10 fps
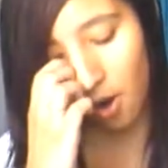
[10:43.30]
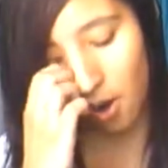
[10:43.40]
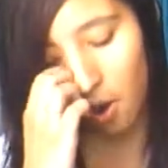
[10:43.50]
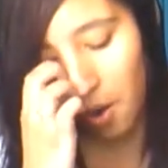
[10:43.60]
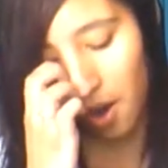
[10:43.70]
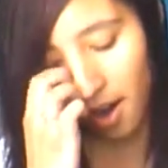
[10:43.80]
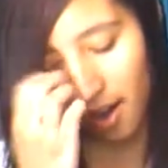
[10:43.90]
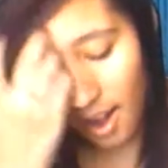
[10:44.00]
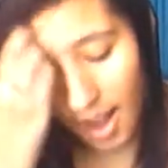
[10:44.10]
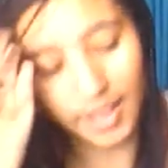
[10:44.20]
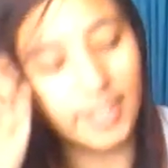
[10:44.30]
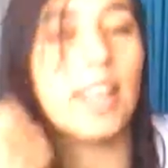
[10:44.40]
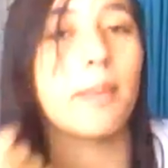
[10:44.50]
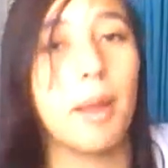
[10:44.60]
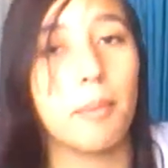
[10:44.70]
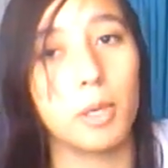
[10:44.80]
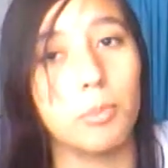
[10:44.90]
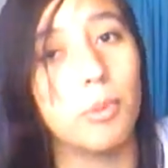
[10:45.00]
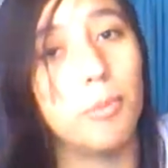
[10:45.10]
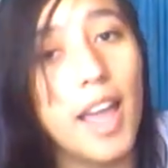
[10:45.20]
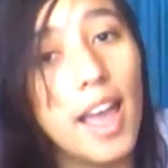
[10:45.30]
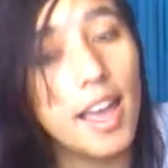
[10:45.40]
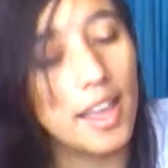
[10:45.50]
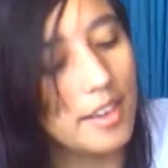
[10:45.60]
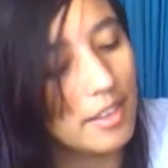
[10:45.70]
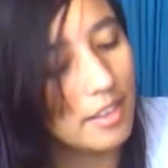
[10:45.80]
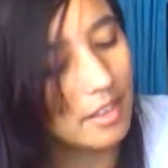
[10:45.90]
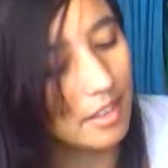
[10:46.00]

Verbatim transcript: Or I can take my purple pen.